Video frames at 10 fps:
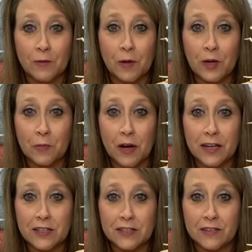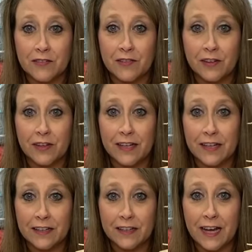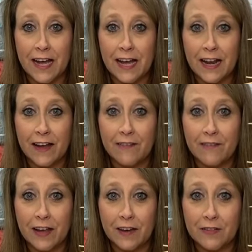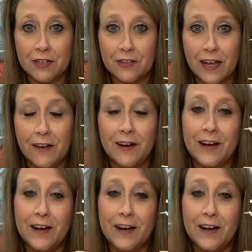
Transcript: Winter projects are fun. Glad I found you now.